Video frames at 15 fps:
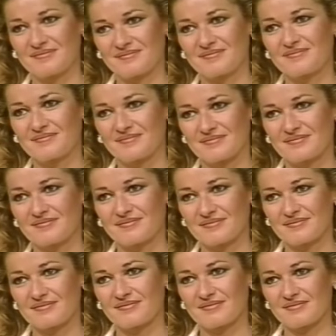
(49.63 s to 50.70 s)
How, how
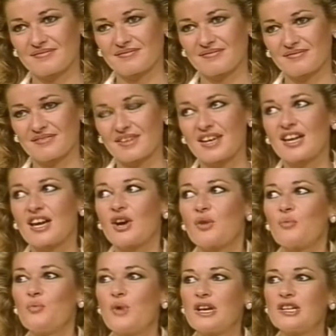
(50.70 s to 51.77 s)
demanding has it been?
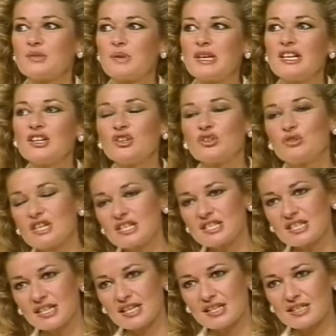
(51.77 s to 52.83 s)
Well, it's been
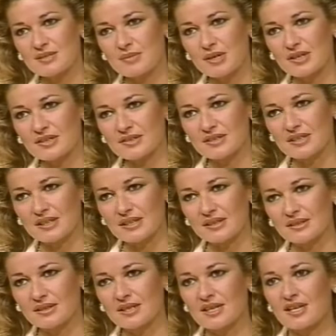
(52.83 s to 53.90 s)
increasingly
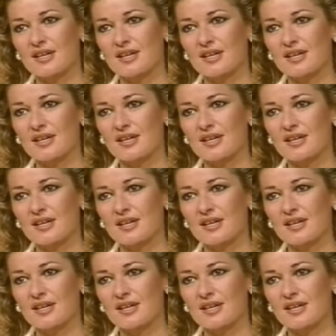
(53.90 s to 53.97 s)
demanding